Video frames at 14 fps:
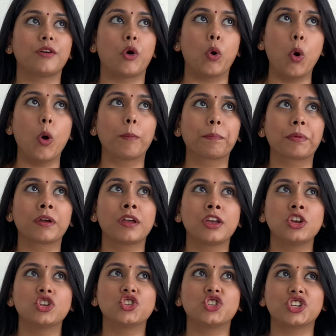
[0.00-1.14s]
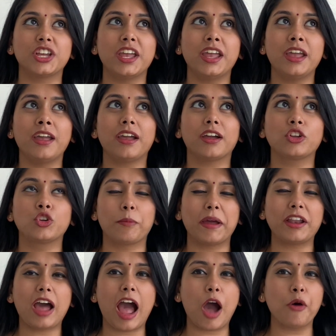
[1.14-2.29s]
Hope, she, no
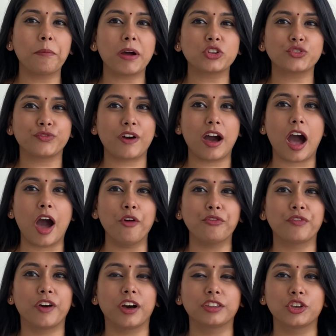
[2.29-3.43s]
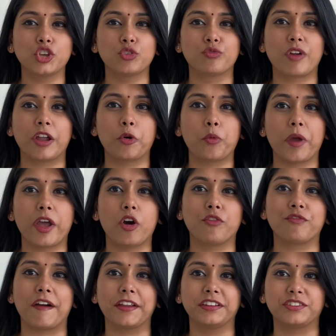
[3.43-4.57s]
matter how further you run away or
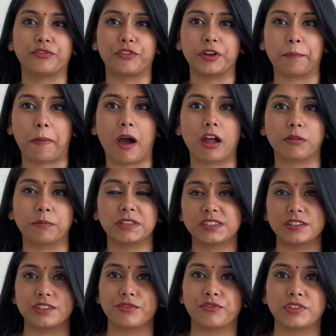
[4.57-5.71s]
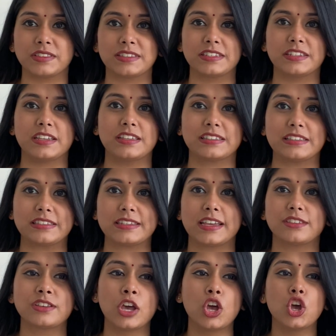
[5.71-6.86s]
find different apartments in different cities and
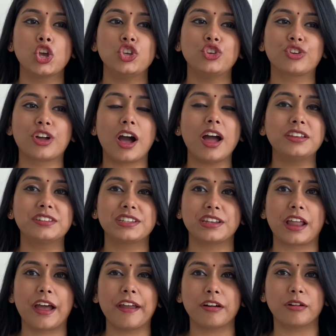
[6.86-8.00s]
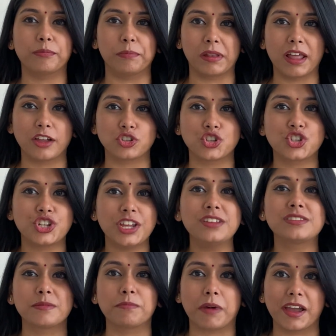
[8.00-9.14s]
states, you can't deny her blood. She is
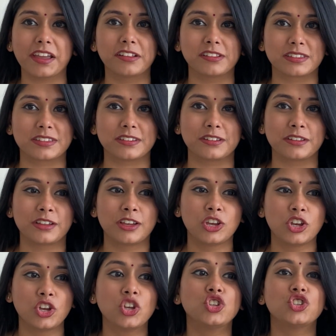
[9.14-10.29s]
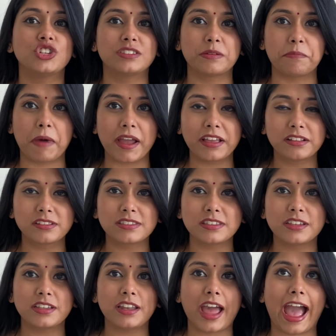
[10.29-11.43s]
a Michelson. She's a
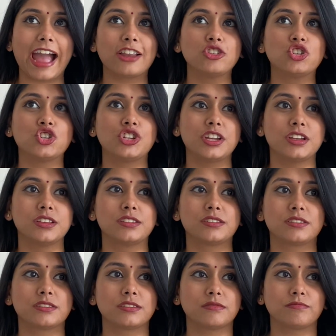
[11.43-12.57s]
Michelson, and she is